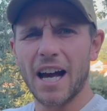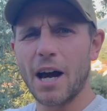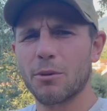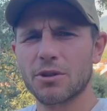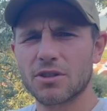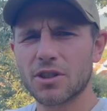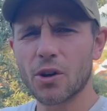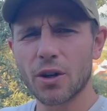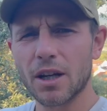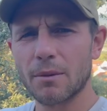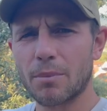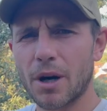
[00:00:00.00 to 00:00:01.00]
I was
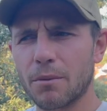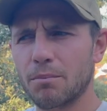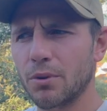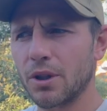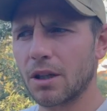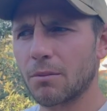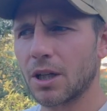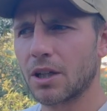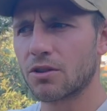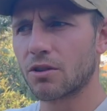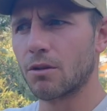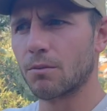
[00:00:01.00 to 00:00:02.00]
talking about putting them in
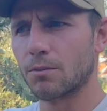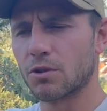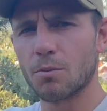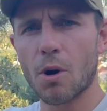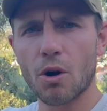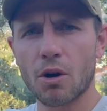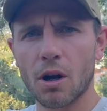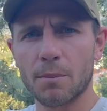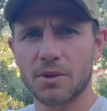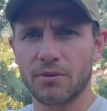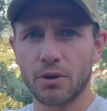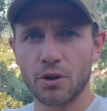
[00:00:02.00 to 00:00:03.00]
some small
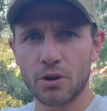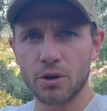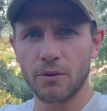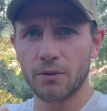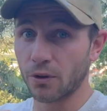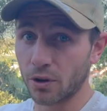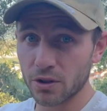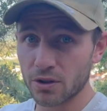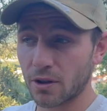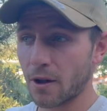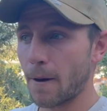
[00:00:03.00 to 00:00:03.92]
cups of earth first,